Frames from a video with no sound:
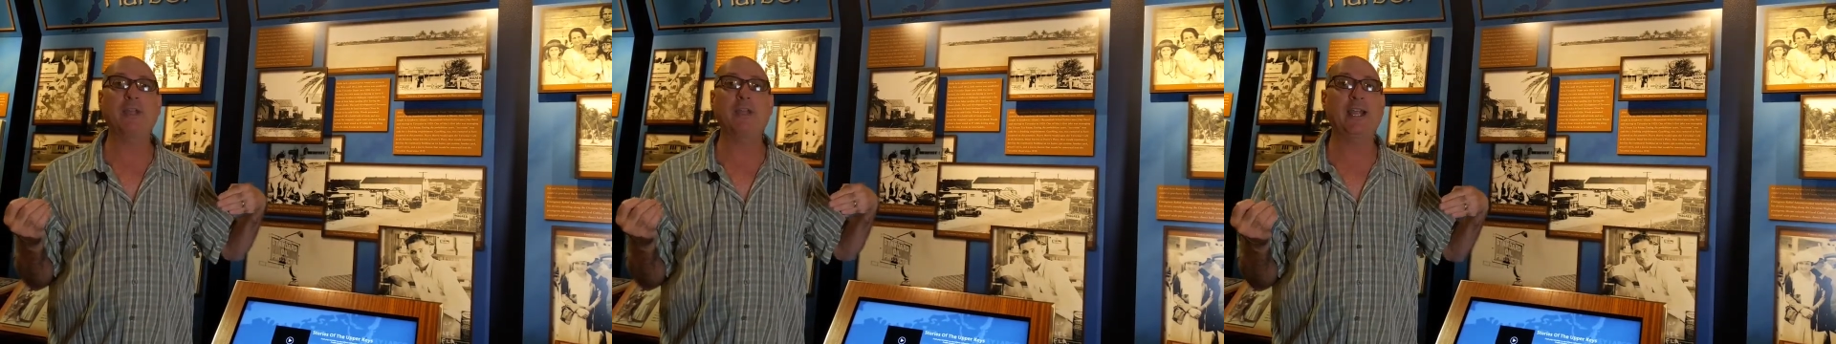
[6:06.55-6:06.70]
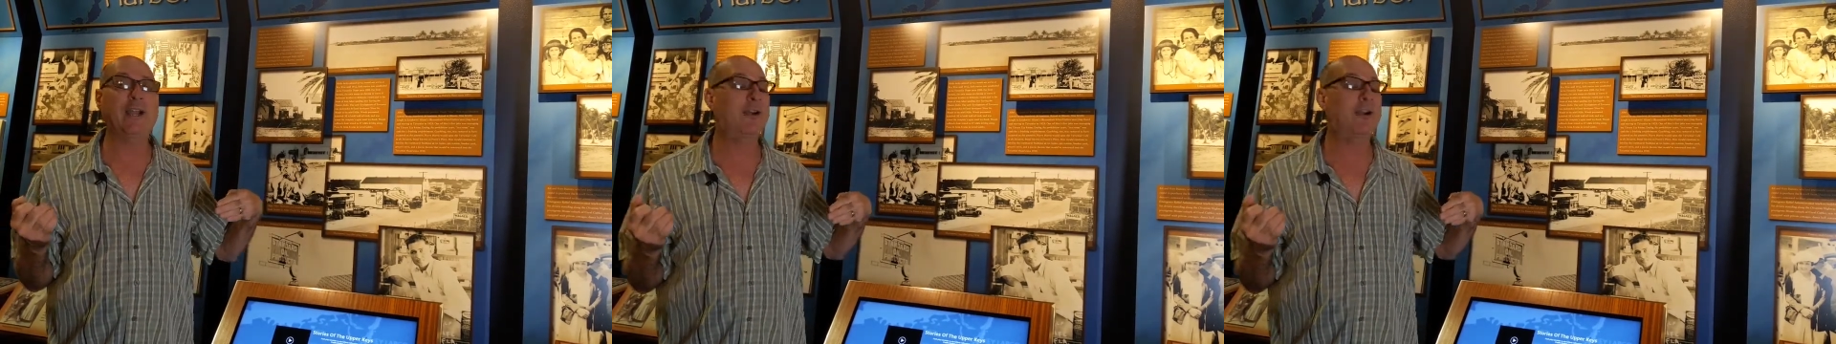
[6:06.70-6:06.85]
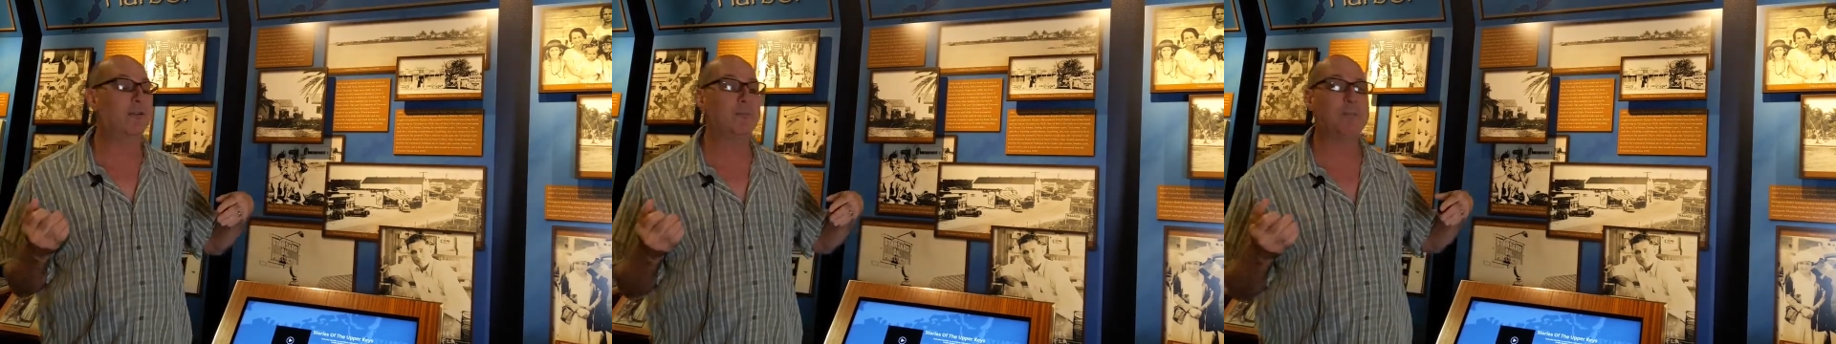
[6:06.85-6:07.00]

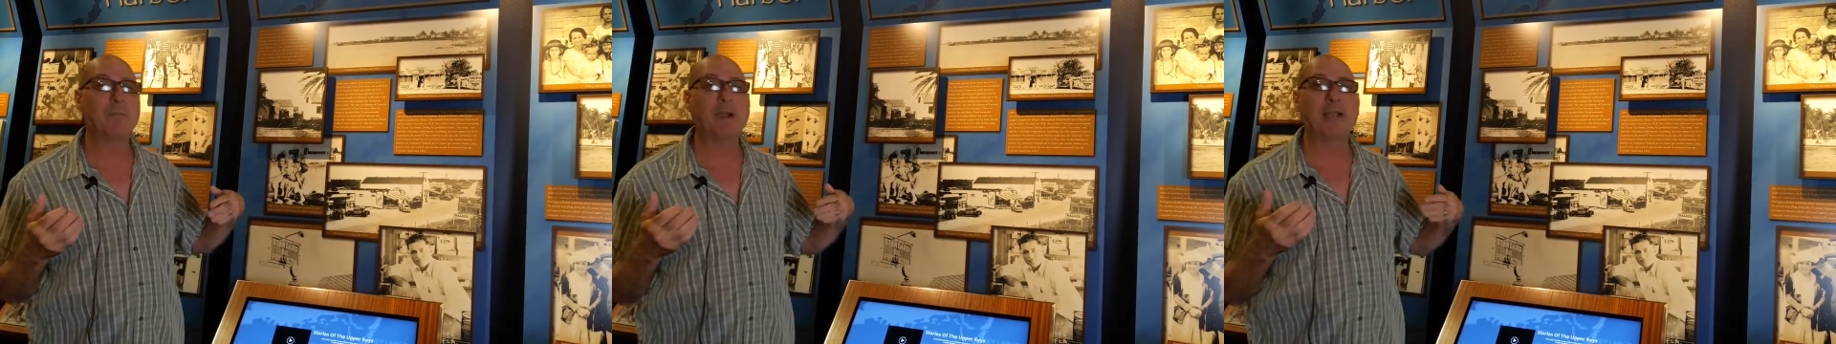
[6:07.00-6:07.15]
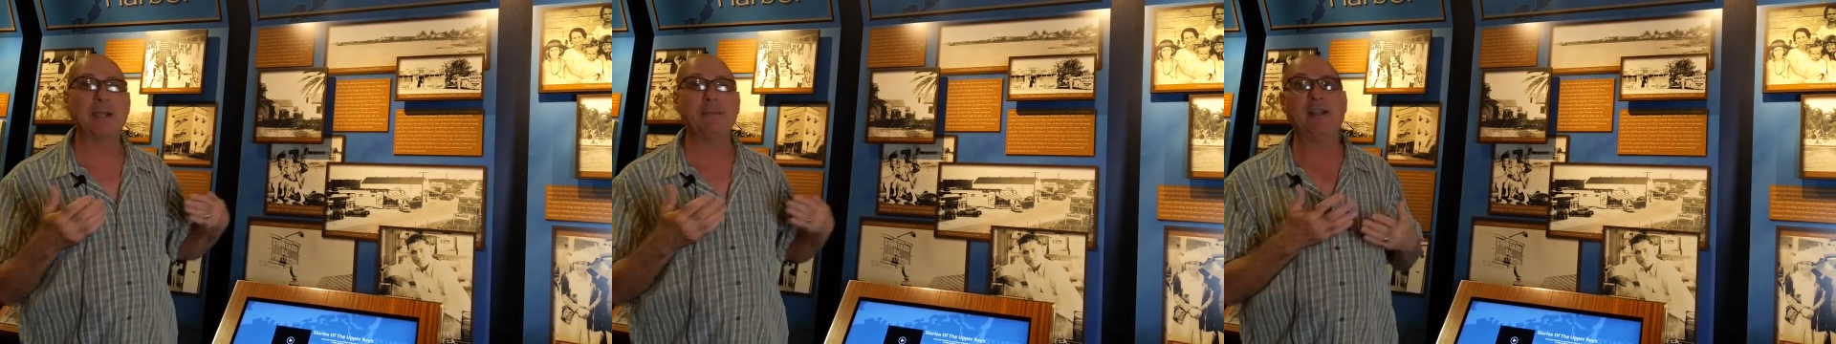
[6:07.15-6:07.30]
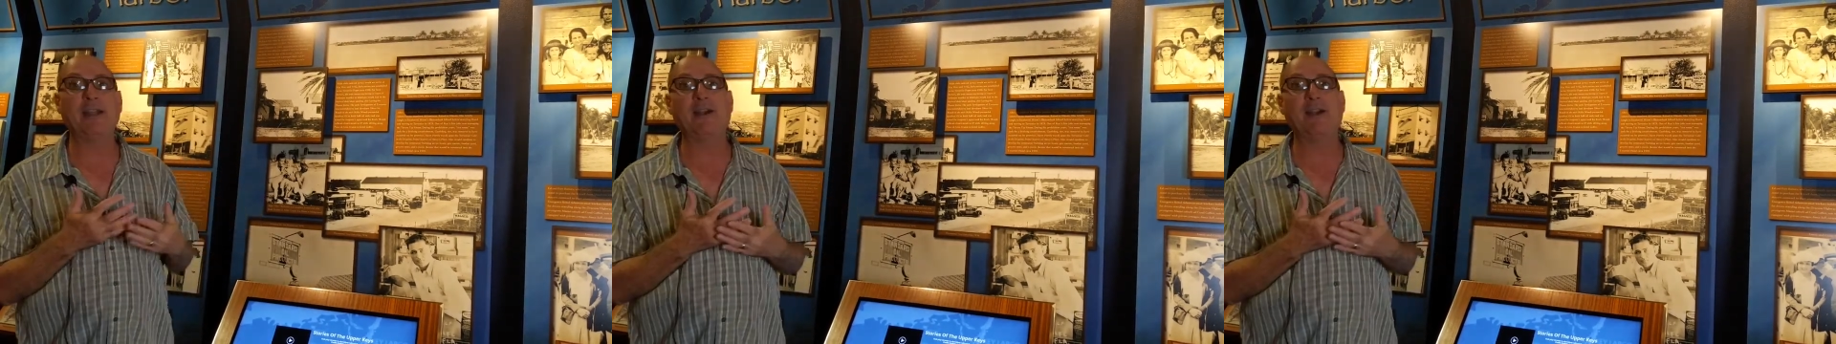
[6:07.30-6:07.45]

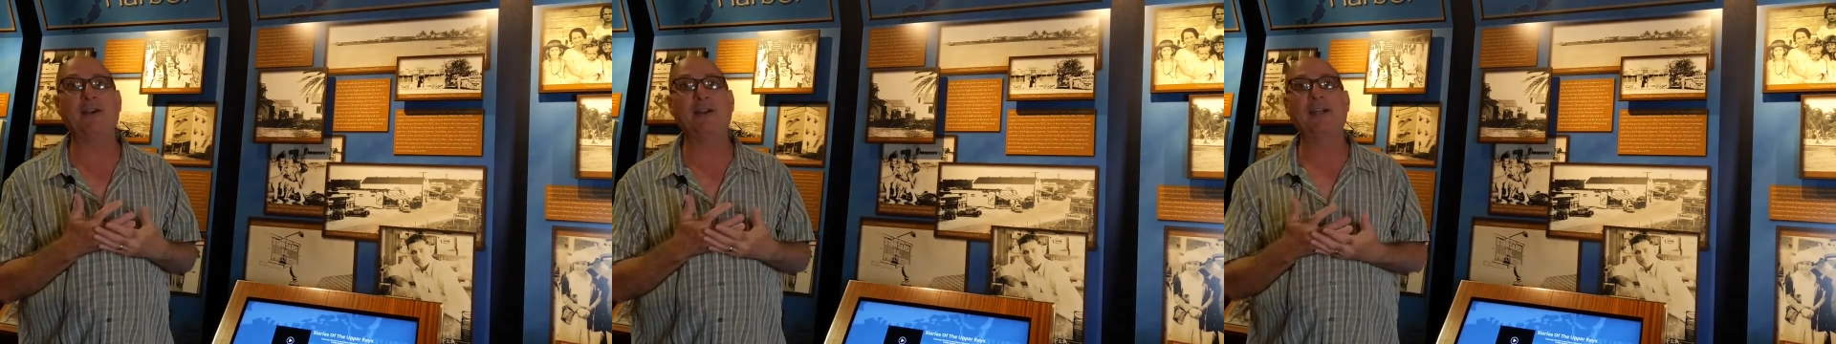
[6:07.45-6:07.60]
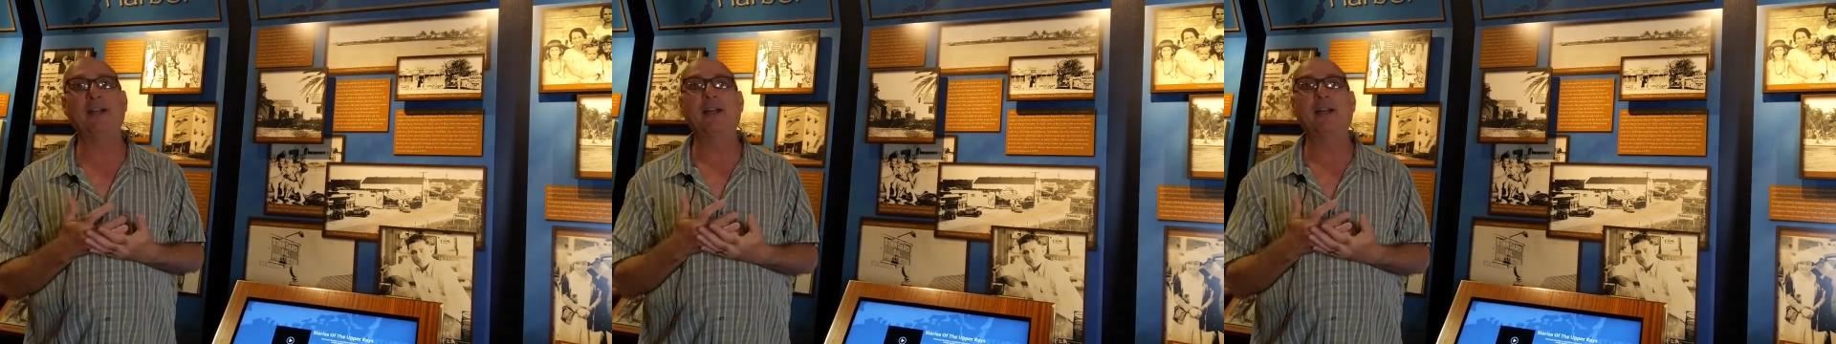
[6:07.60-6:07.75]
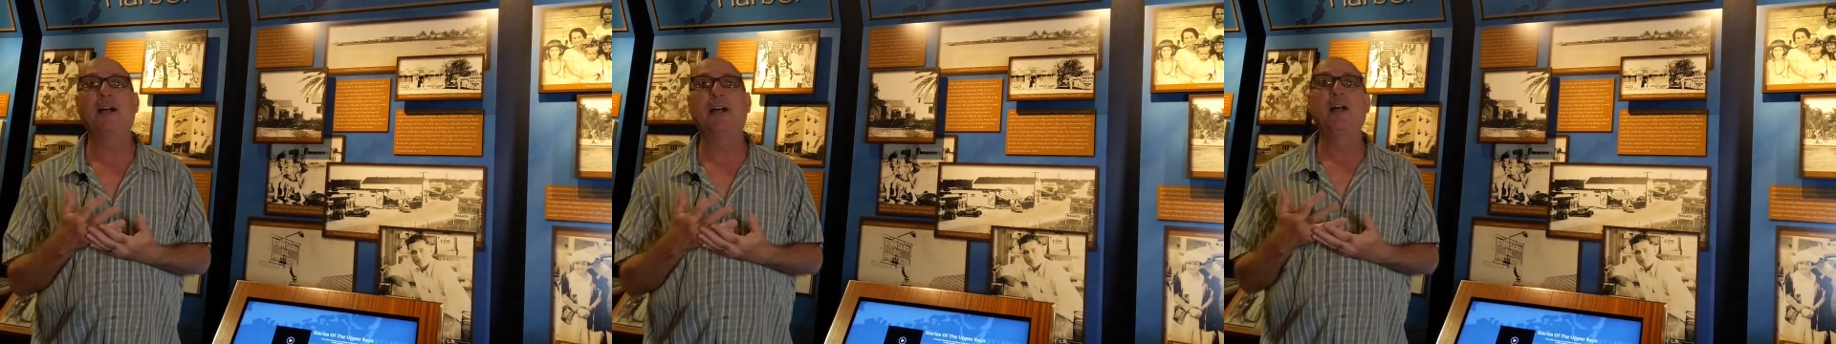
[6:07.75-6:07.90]

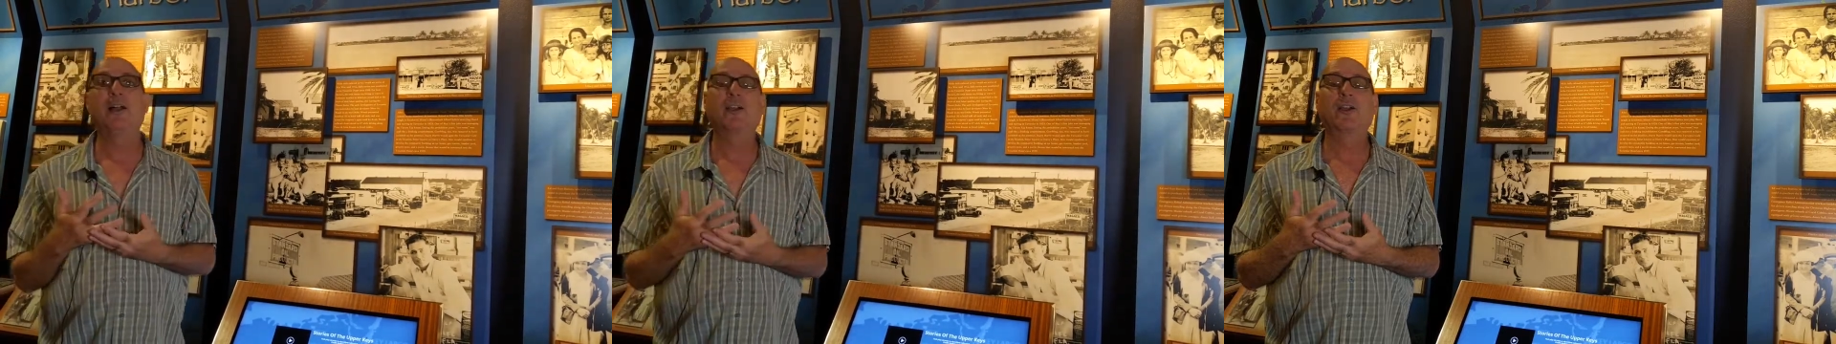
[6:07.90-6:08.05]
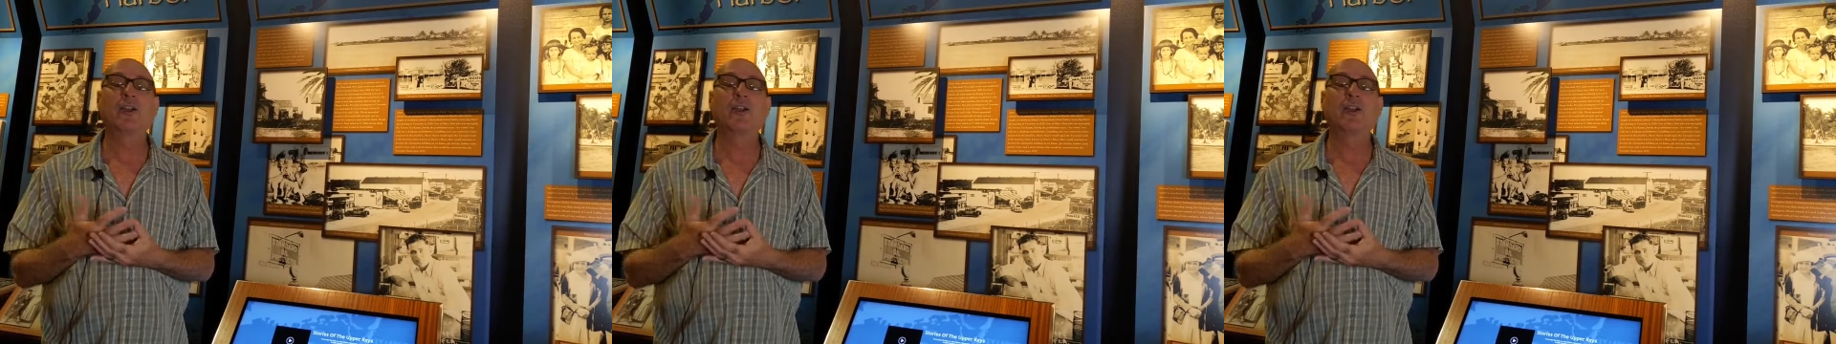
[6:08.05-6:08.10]
area